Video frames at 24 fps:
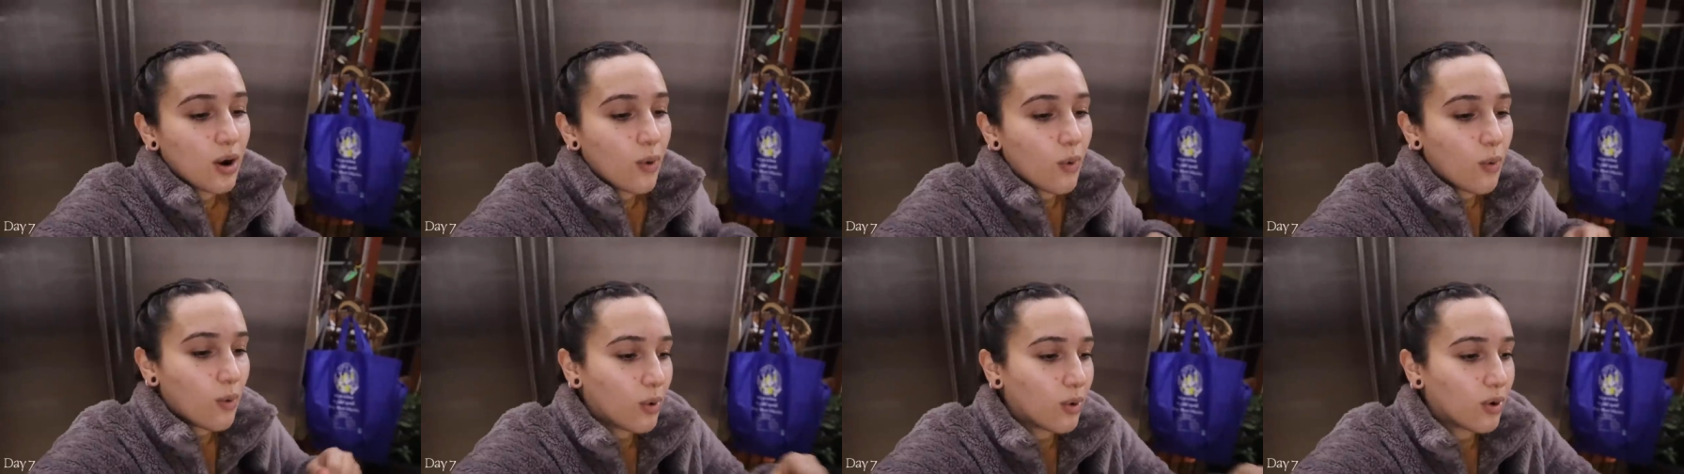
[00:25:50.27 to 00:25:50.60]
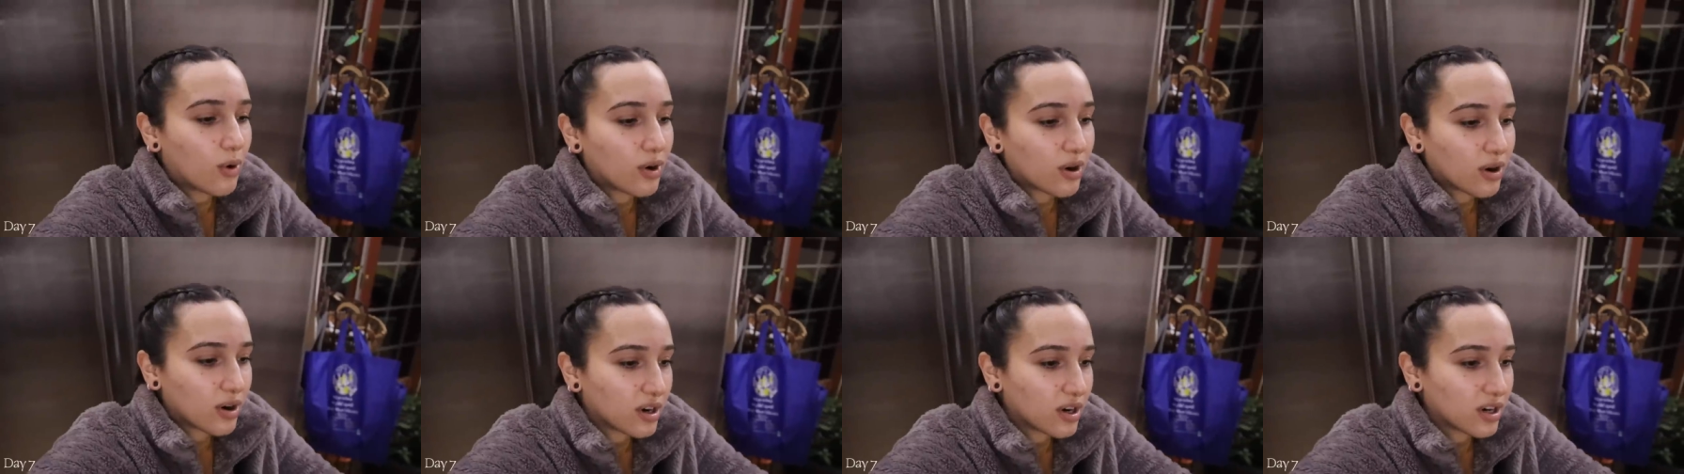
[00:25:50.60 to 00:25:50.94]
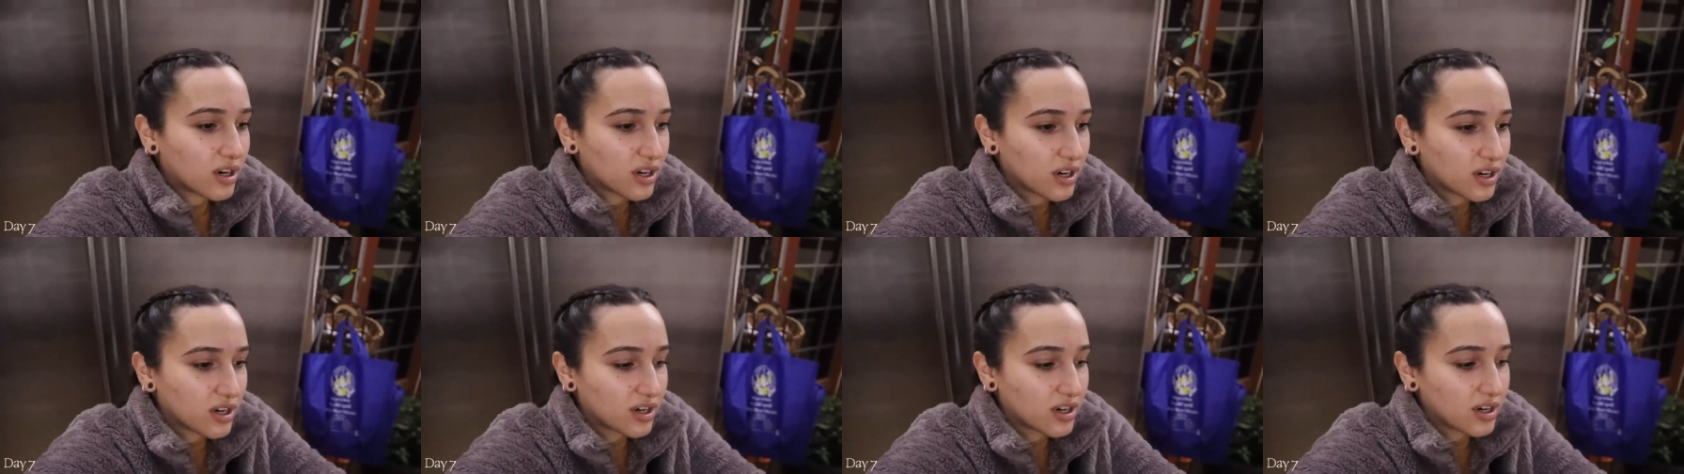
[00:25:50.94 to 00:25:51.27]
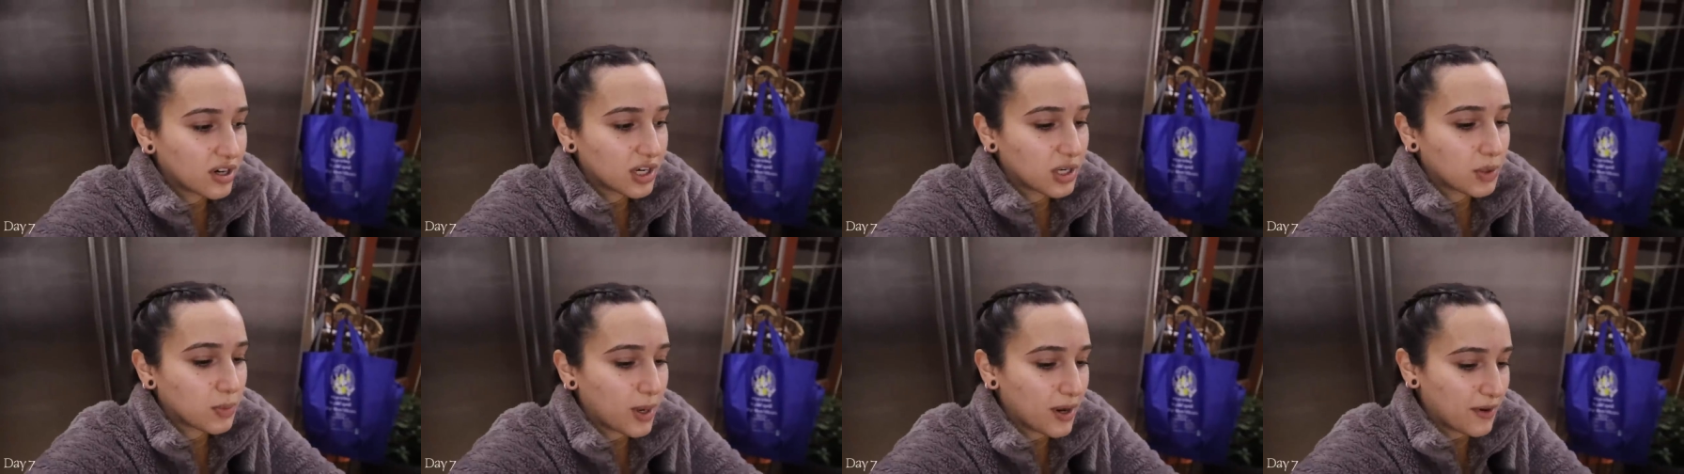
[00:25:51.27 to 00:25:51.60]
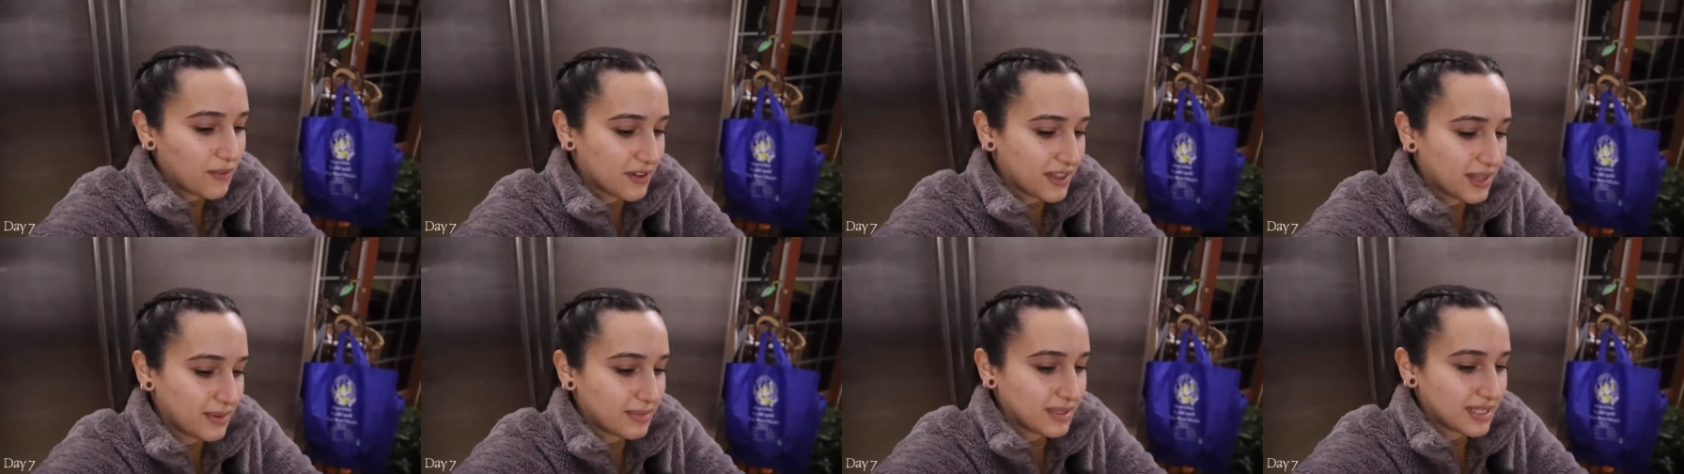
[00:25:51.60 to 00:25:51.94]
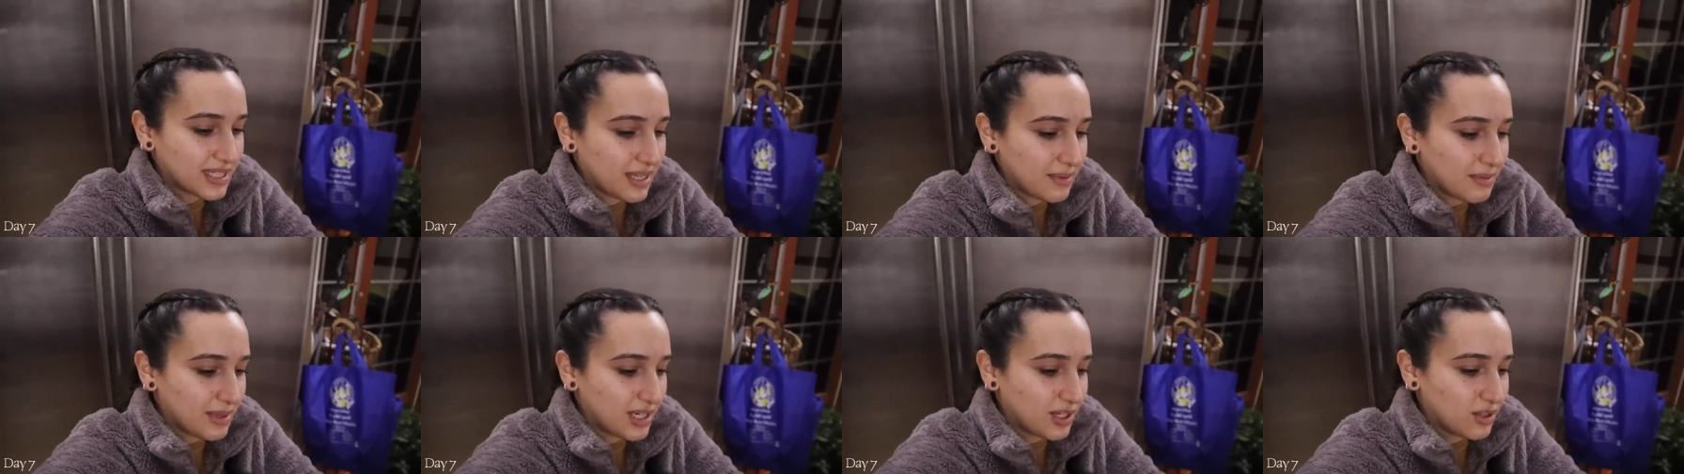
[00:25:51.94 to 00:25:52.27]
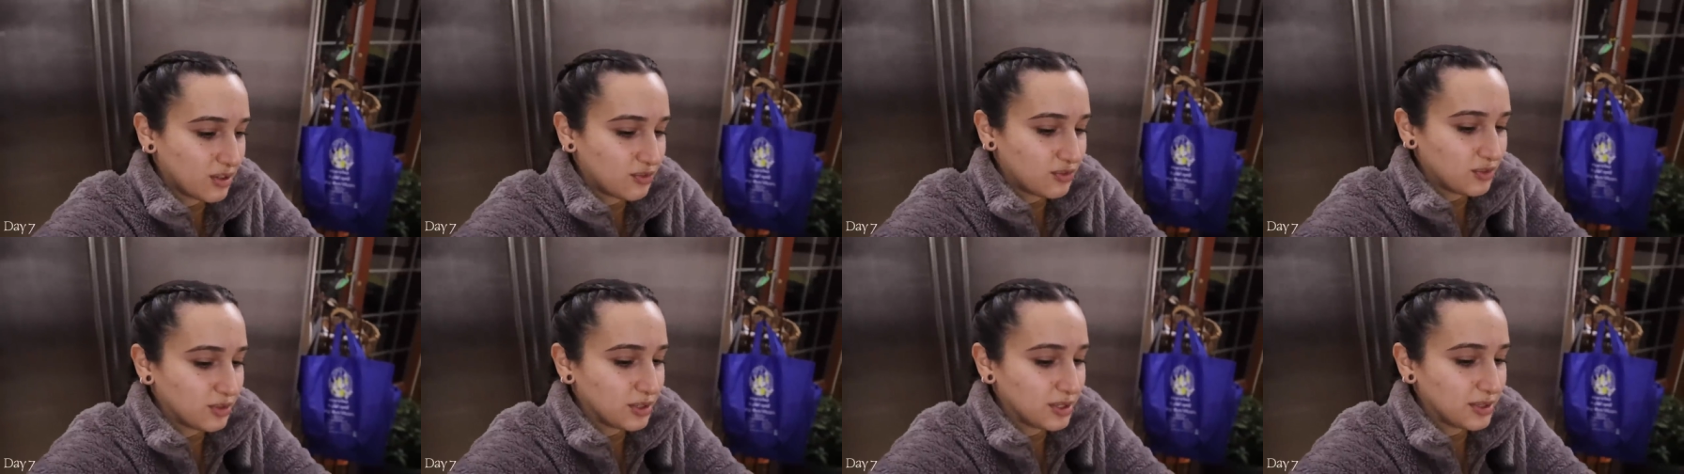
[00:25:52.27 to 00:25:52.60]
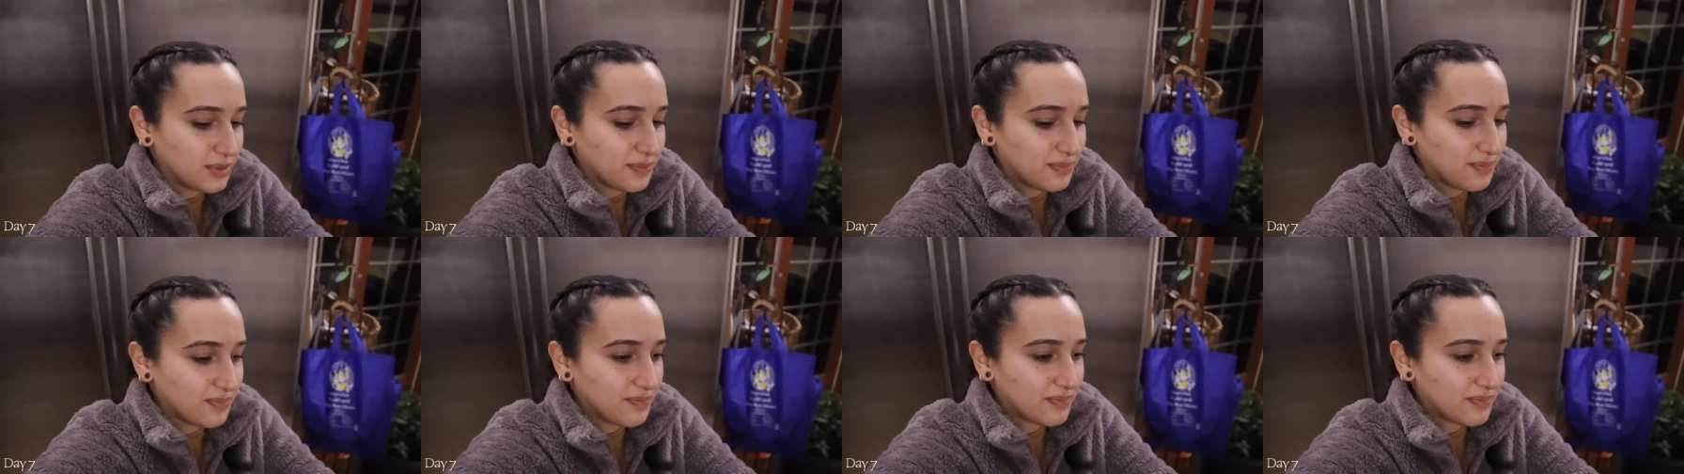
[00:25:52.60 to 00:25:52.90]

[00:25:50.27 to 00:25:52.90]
or wait for them to send me new food.